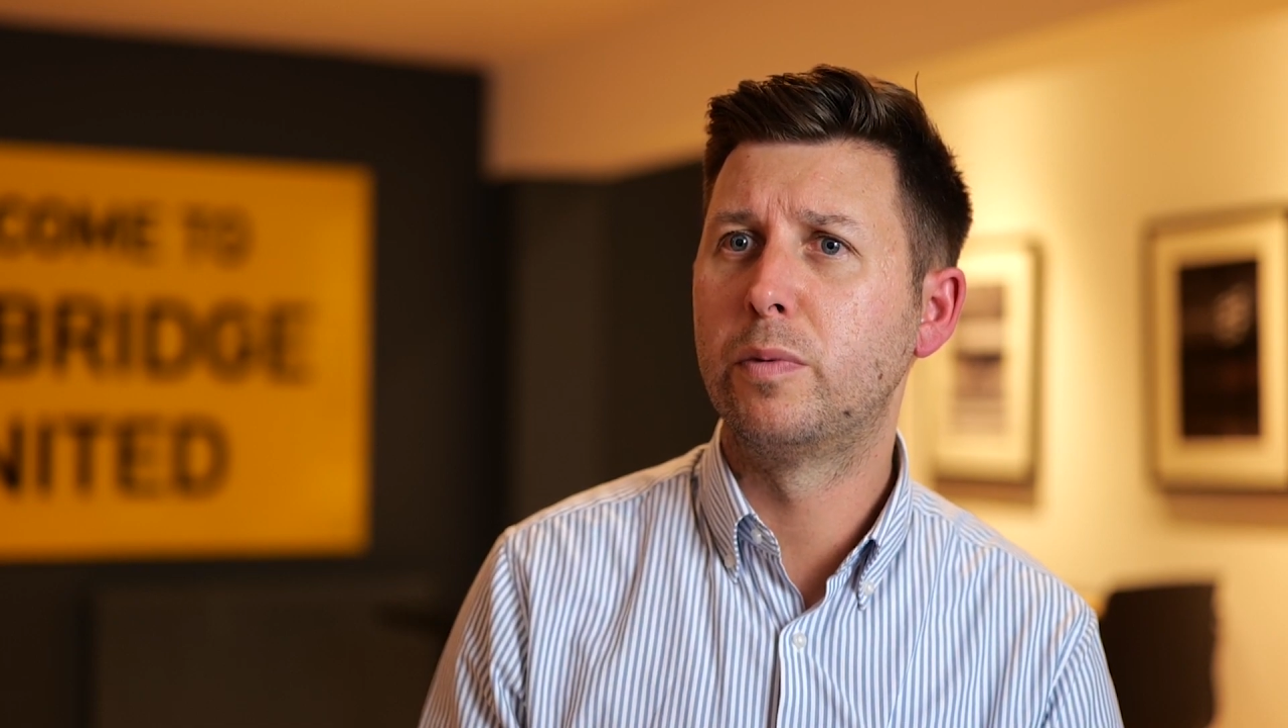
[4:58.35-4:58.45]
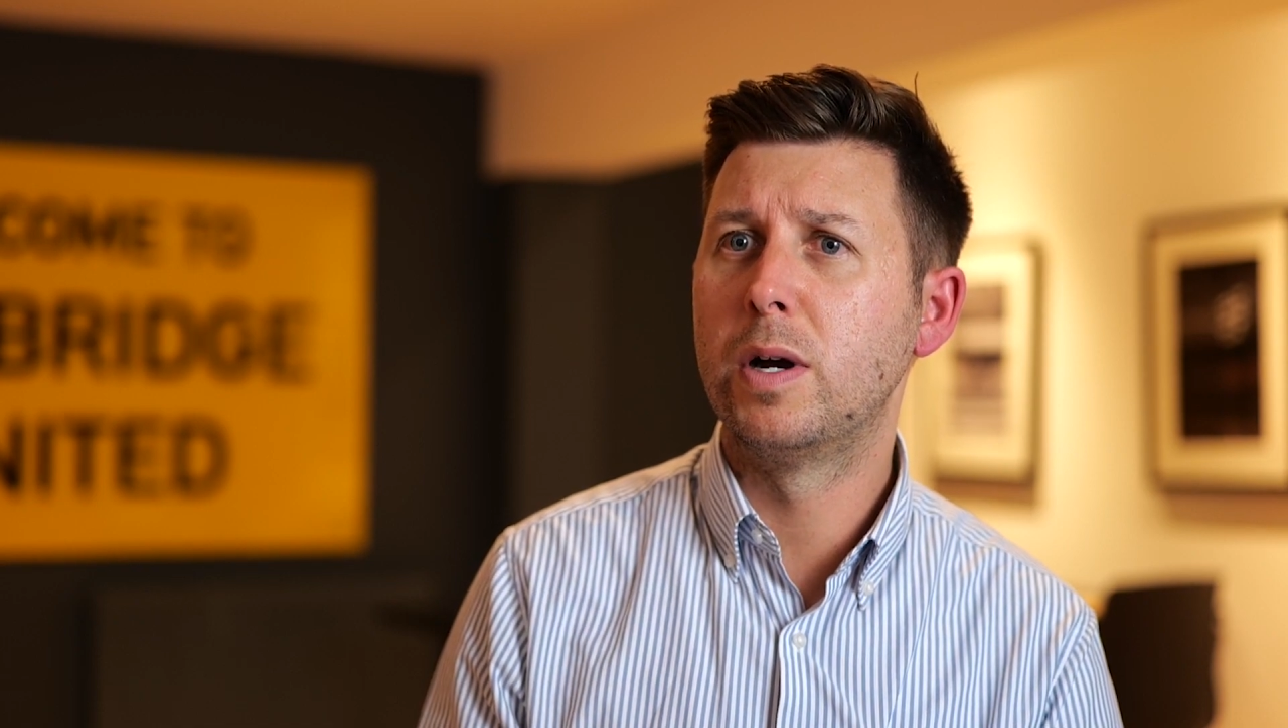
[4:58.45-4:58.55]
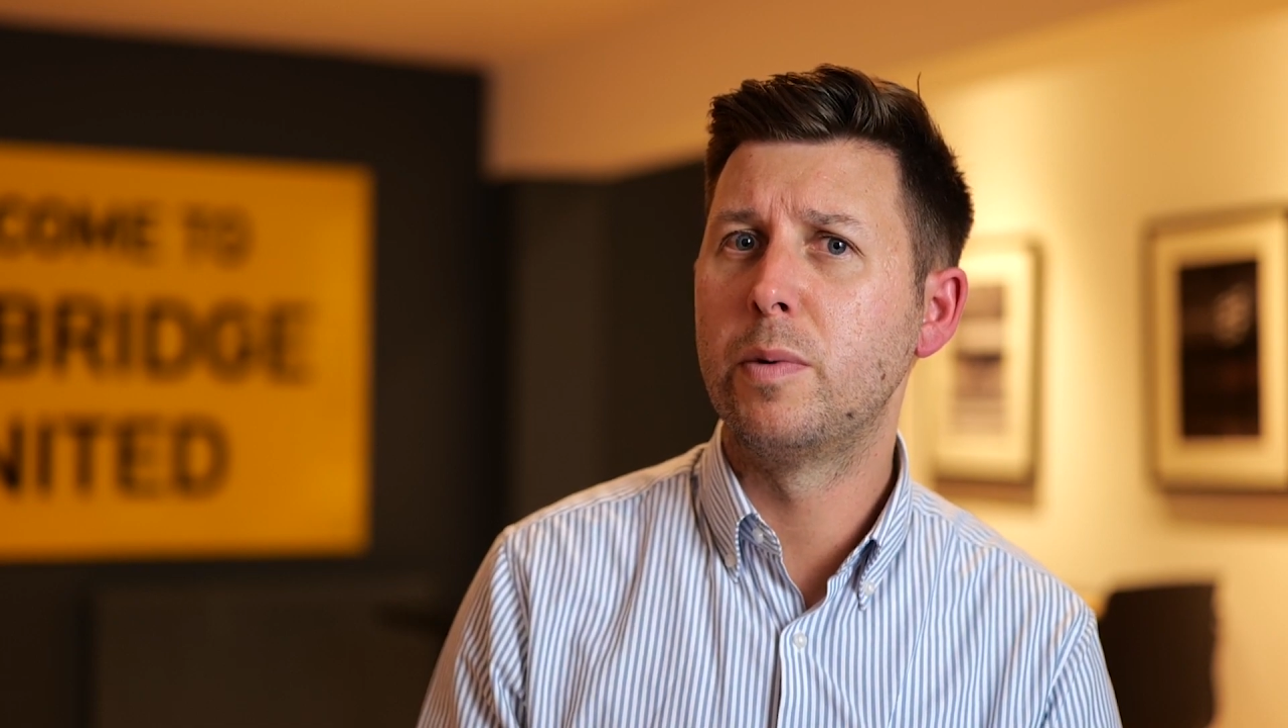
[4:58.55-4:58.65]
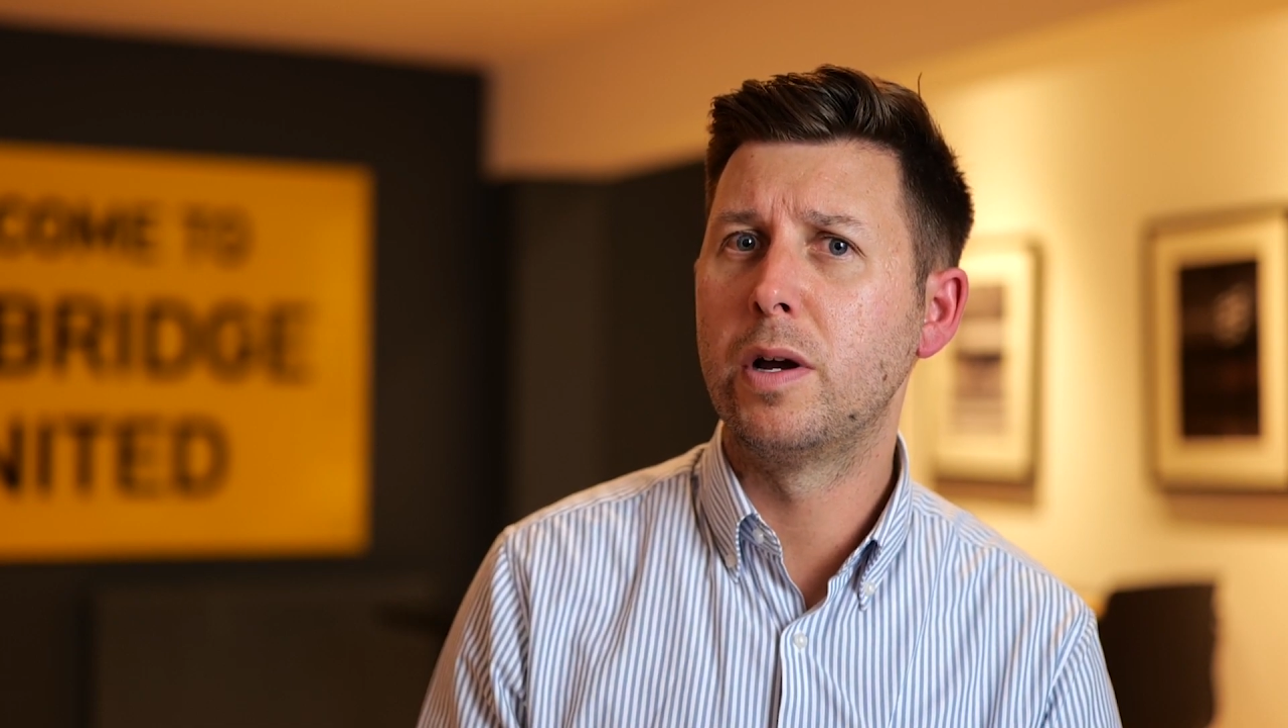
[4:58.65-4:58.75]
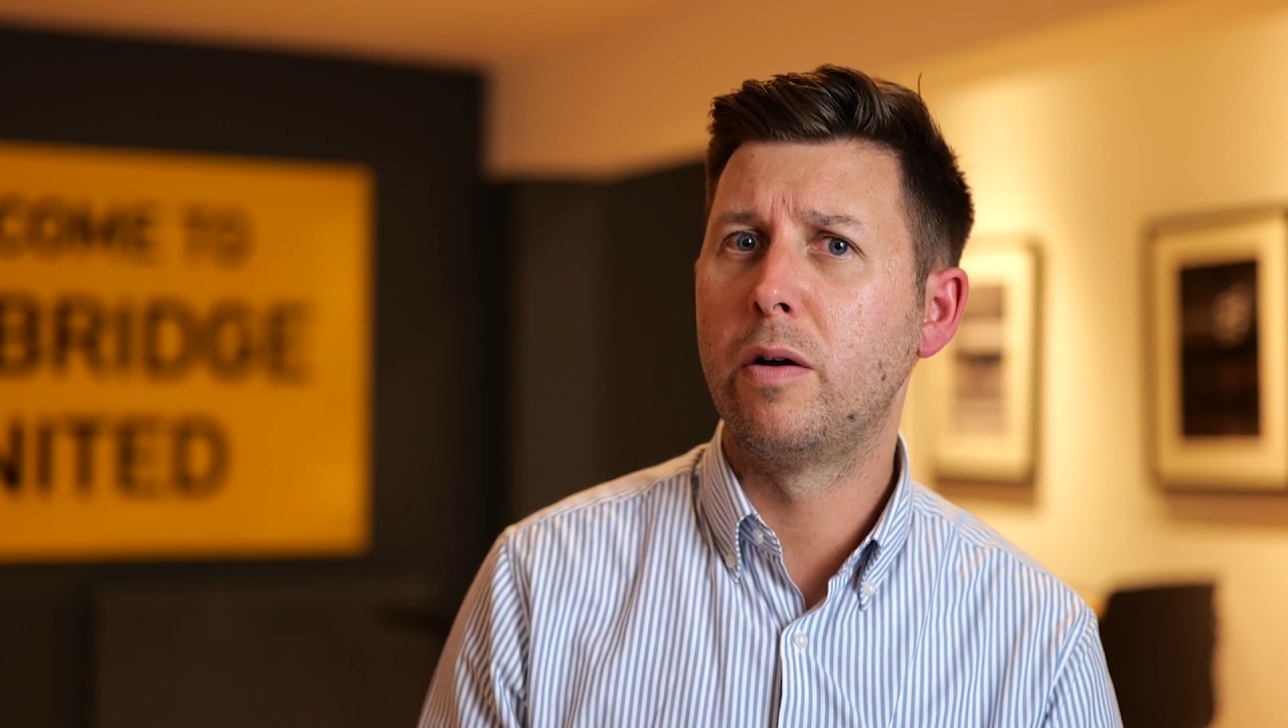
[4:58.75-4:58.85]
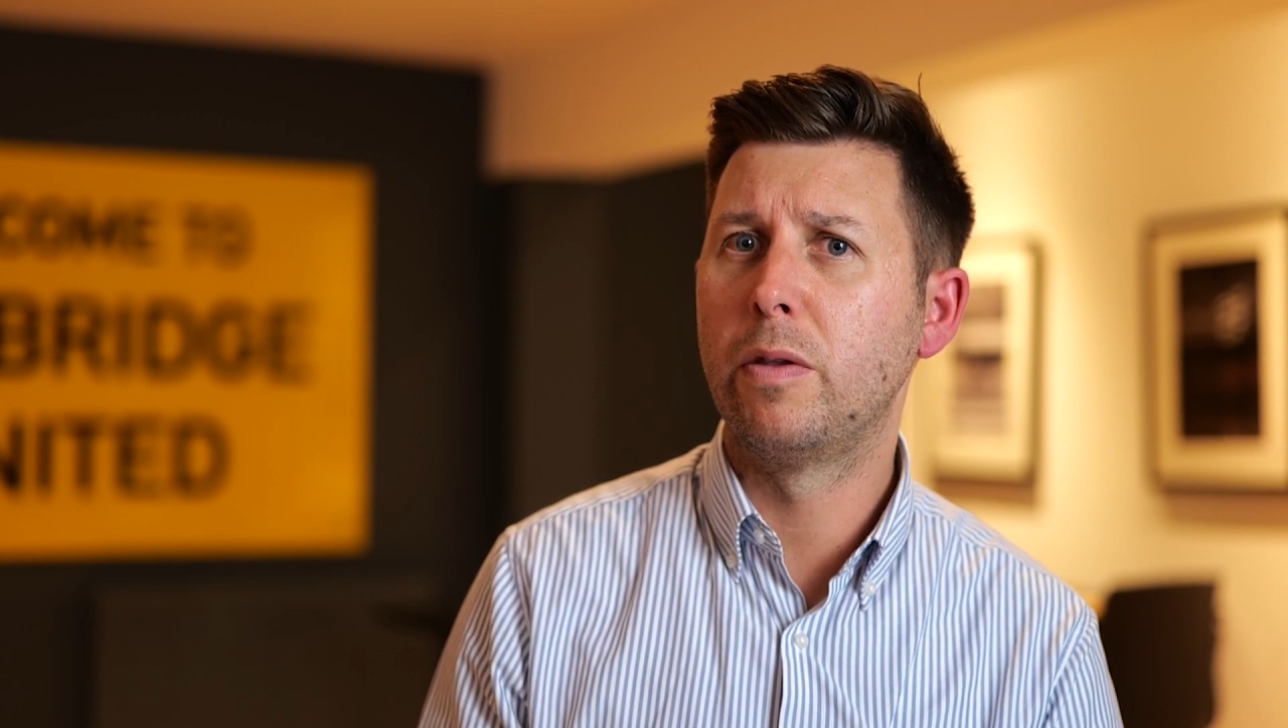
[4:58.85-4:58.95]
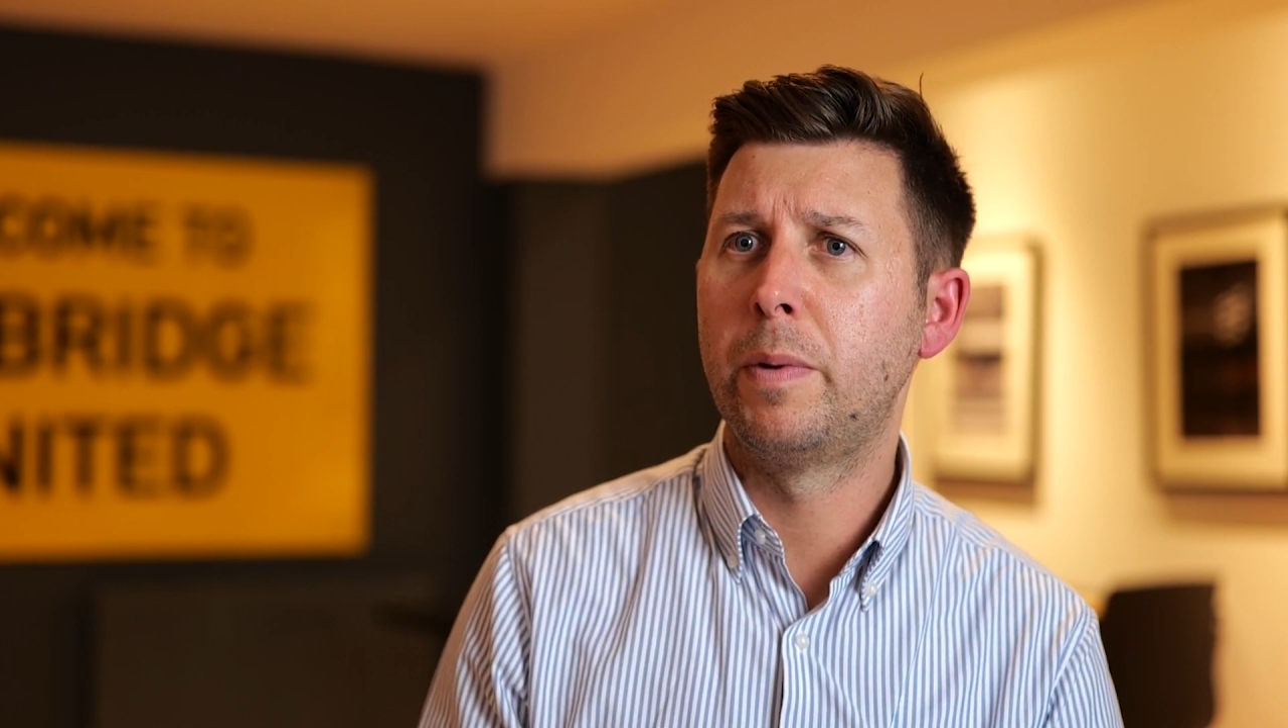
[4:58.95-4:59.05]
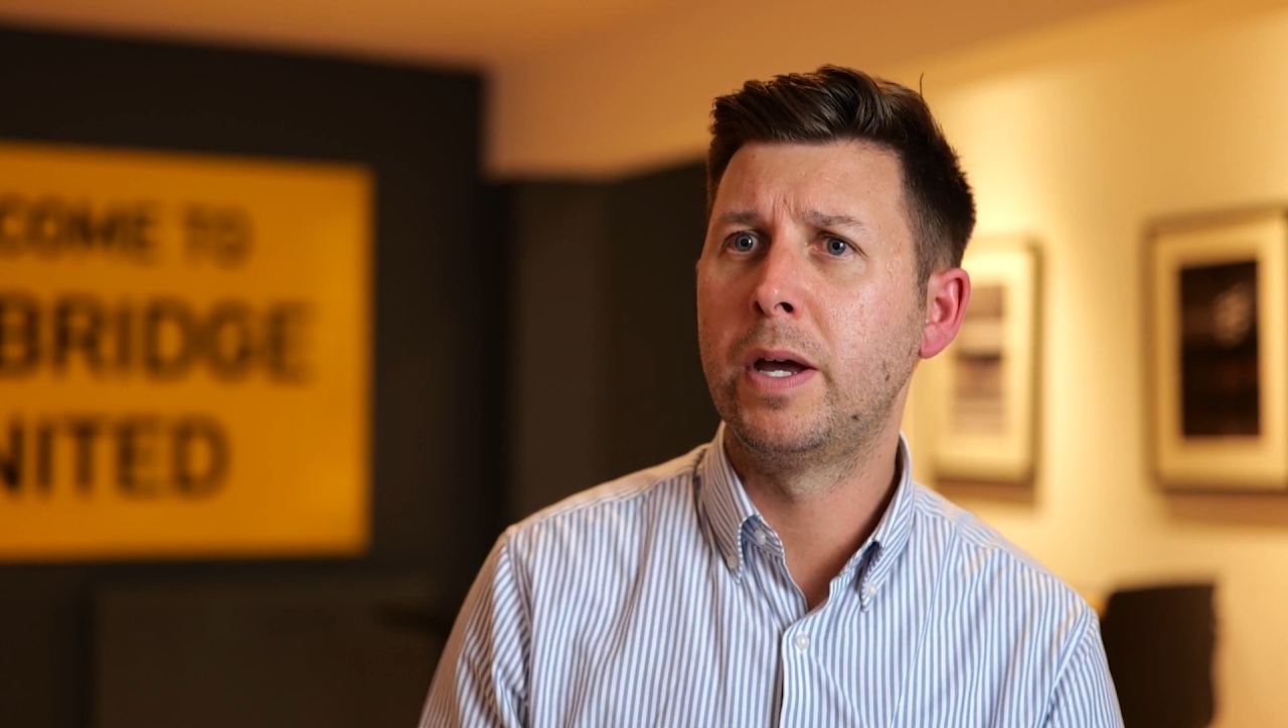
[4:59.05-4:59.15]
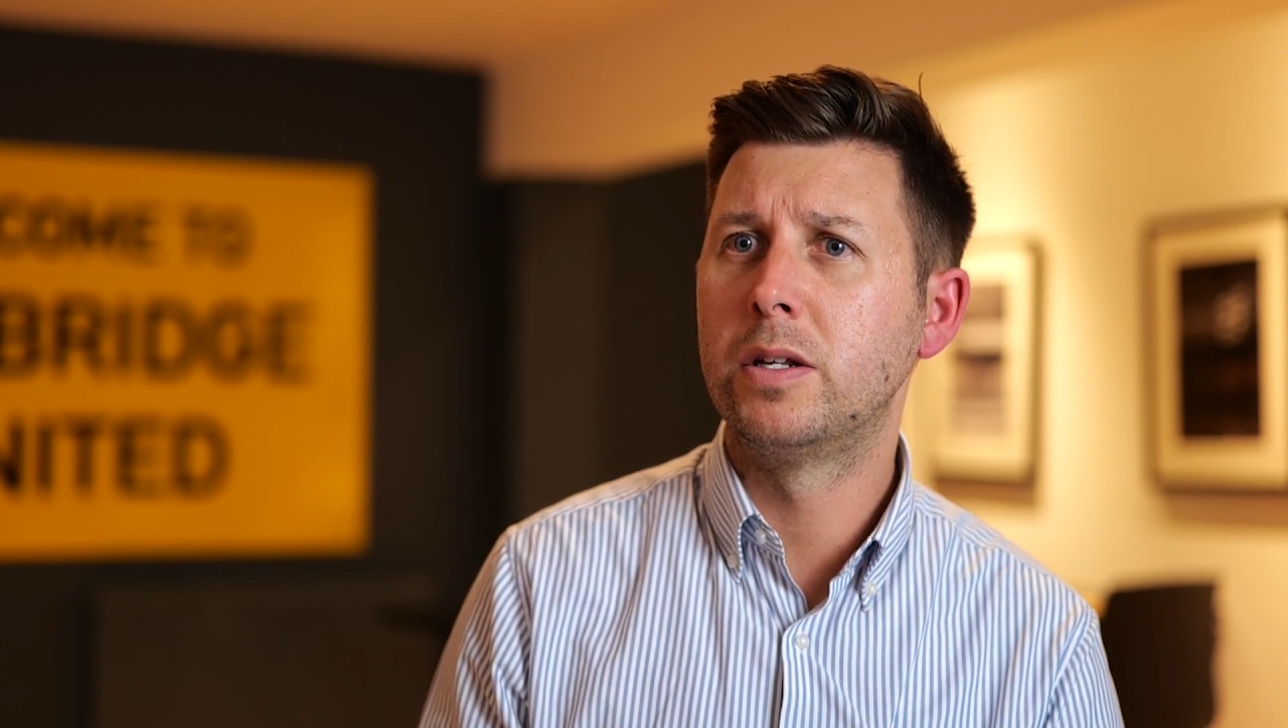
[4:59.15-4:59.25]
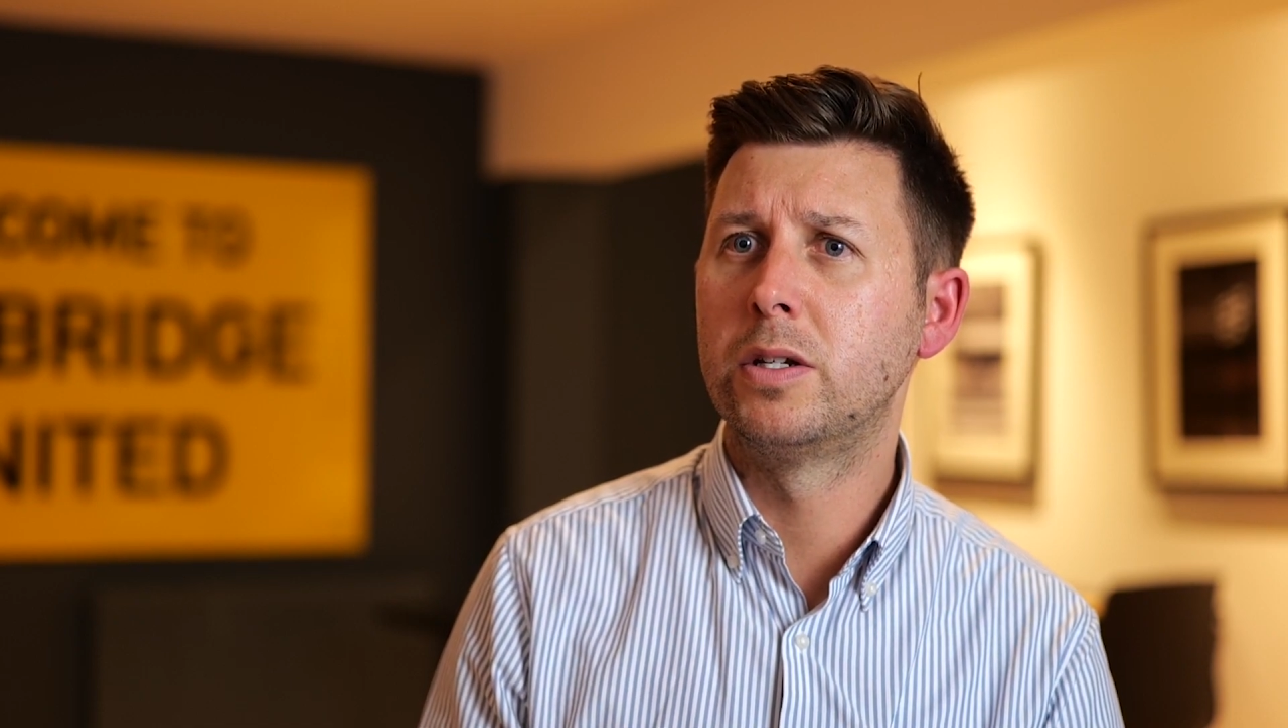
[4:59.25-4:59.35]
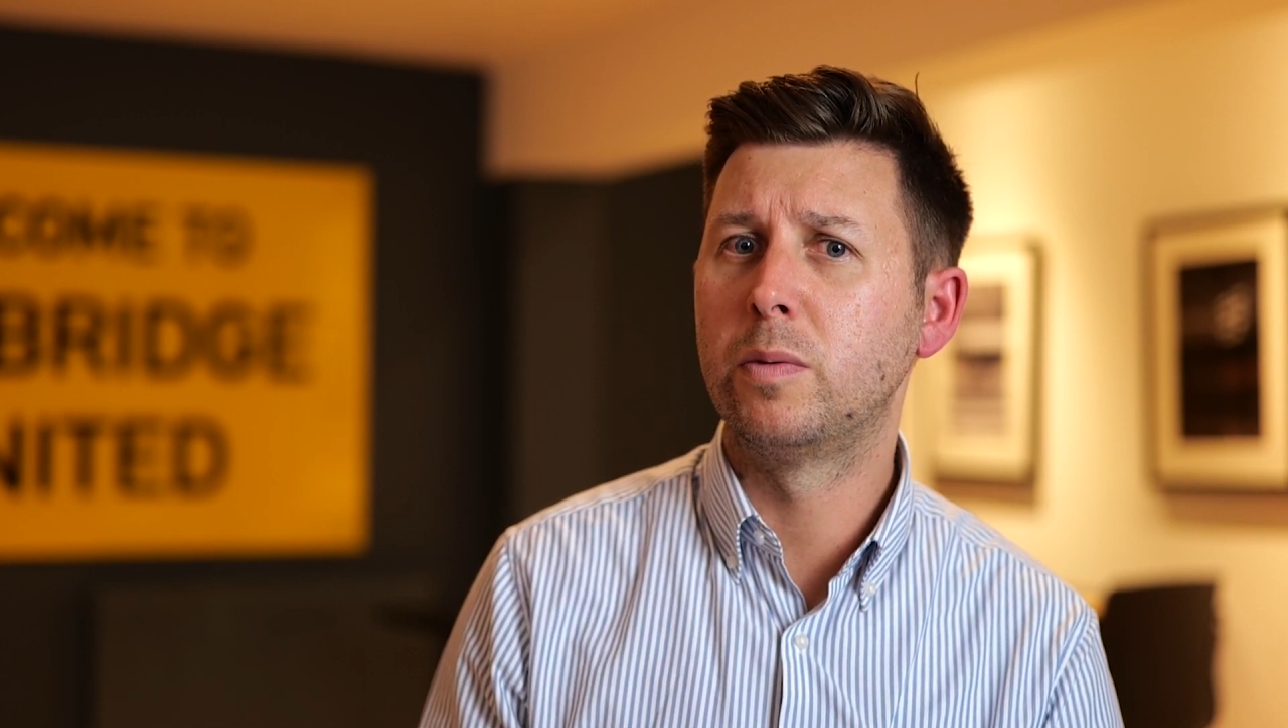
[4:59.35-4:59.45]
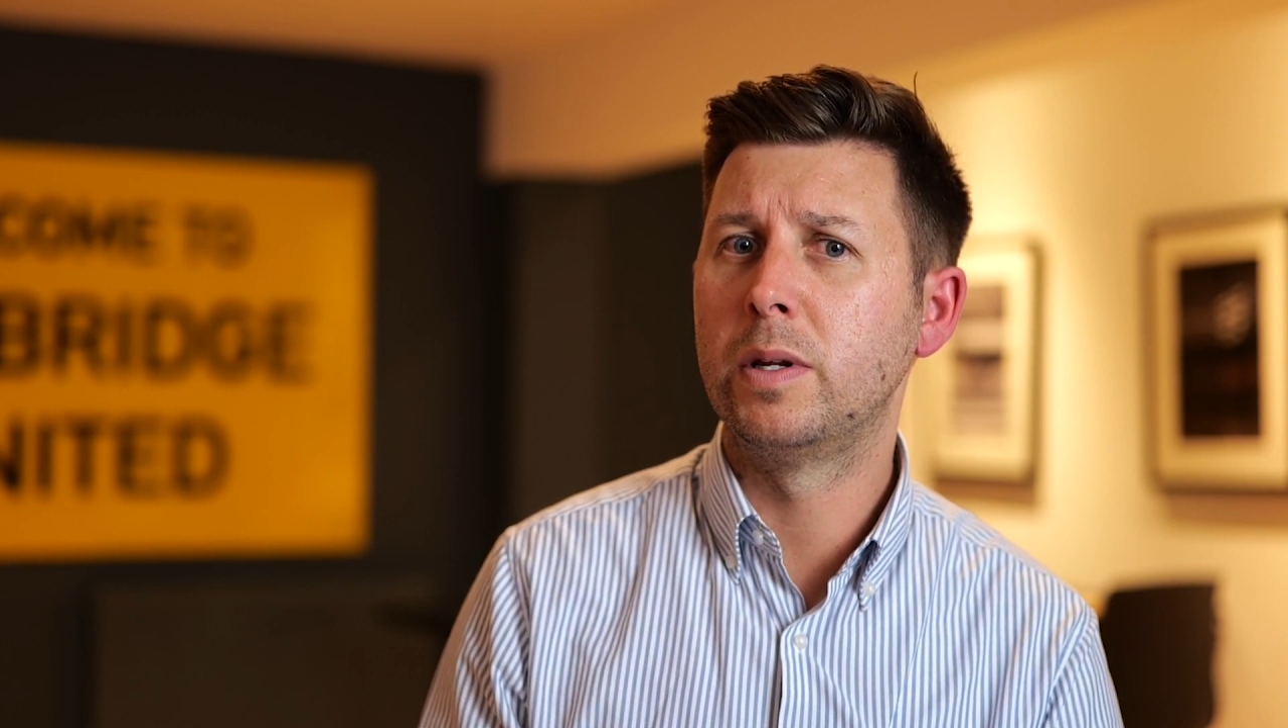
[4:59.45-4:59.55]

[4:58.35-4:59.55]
where we are on the pitch,